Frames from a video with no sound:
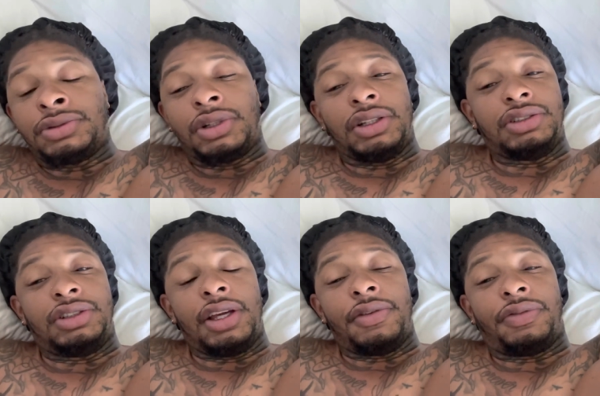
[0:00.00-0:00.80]
it's
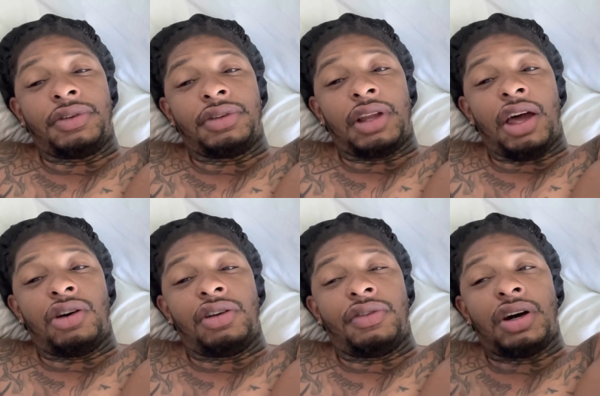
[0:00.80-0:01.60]
different. They
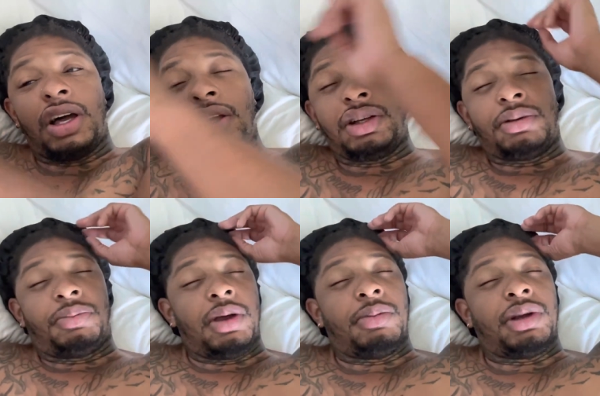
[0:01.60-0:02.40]
don't even like,
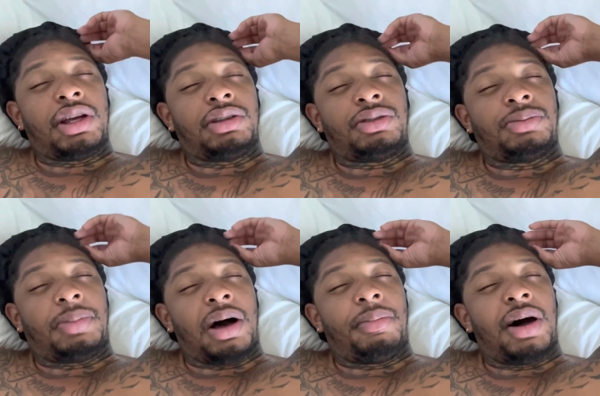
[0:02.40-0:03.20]
people that
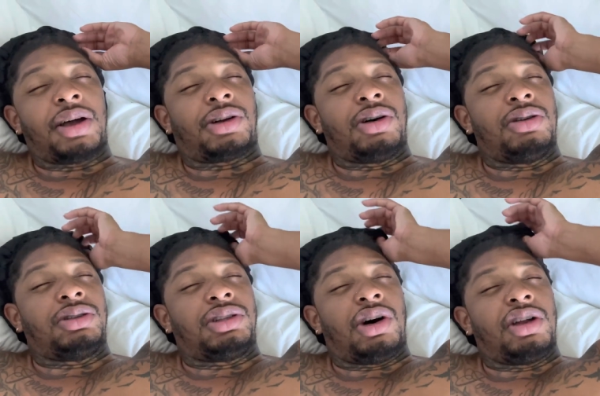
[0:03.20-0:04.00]
buy
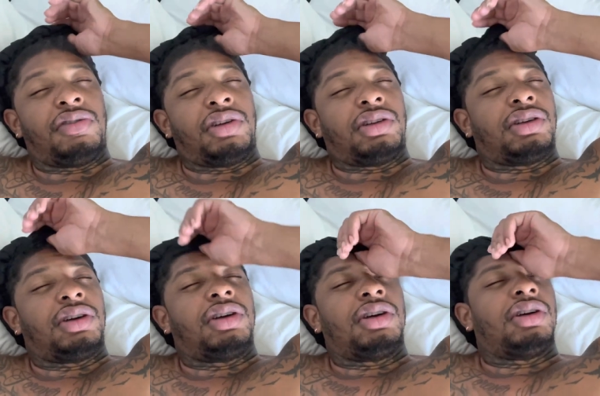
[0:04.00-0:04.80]
micros don't even
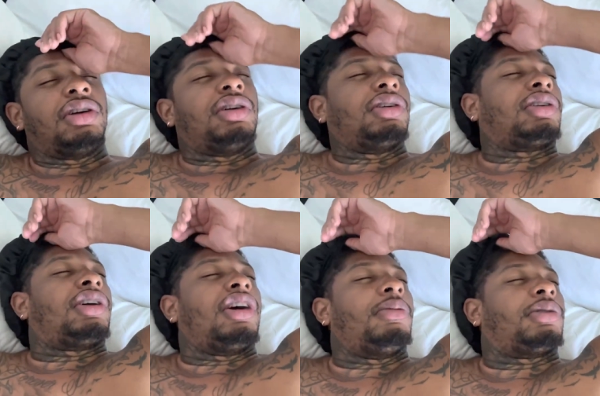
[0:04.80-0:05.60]

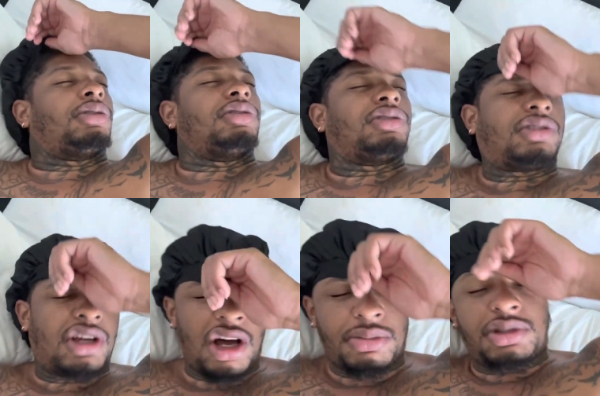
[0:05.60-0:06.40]
come
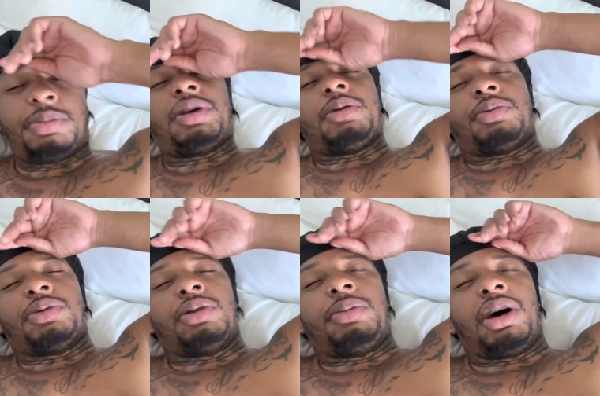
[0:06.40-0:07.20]
come to
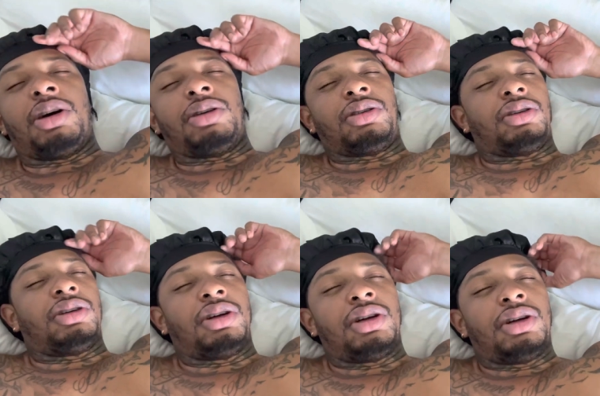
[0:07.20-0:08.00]
people about,
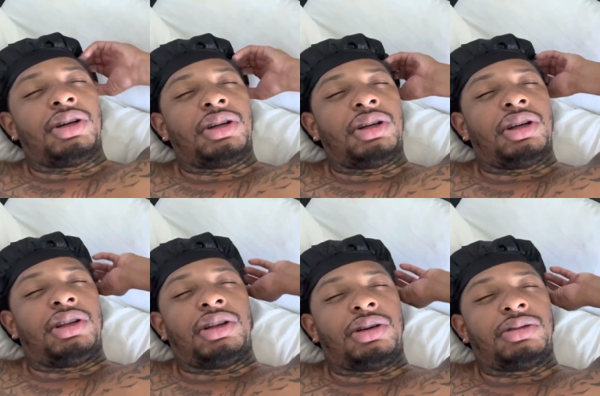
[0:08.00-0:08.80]
you
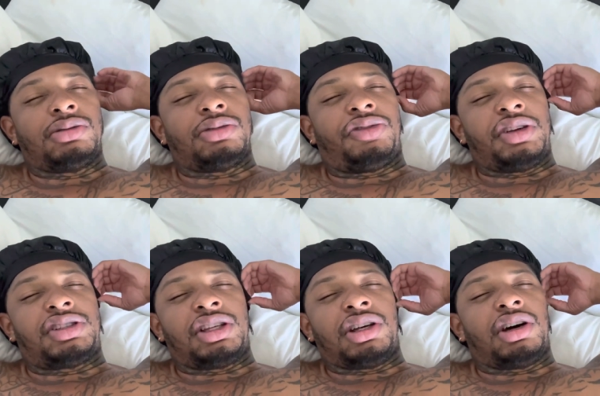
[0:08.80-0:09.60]
know,
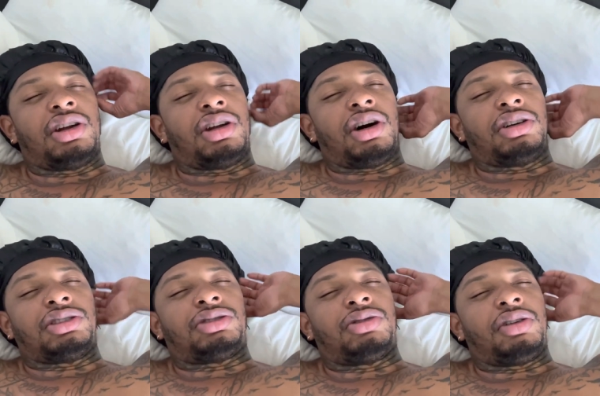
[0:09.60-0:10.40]
fifteen hundred dollars,
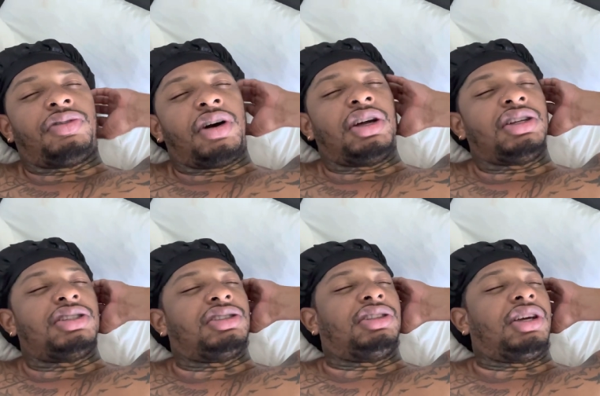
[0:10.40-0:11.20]
twenty five. It's
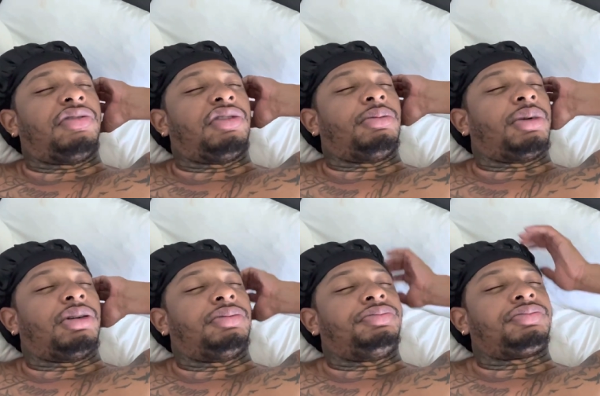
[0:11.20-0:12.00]
just different, bro.